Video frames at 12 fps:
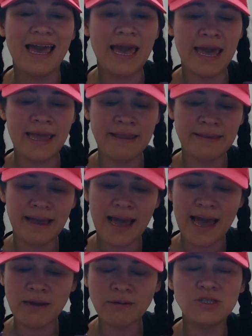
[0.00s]
And
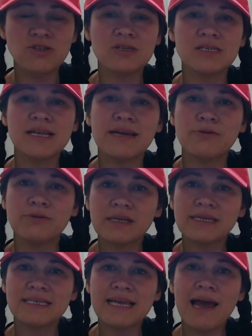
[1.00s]
I was just like
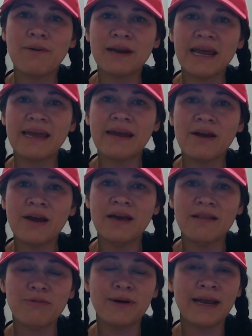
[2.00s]
really sad when I
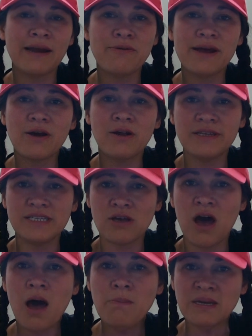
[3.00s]
read all these
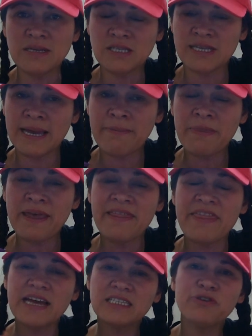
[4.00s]
comments. And
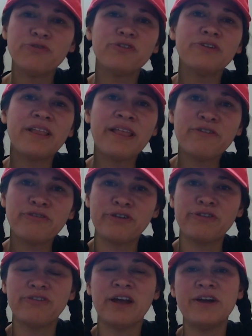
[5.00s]
there's another
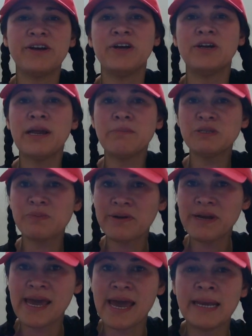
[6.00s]
free flyer, her name is
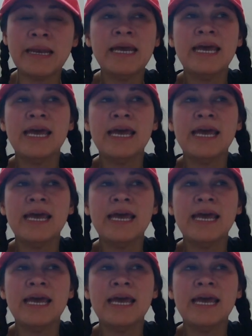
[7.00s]
Mary Ann,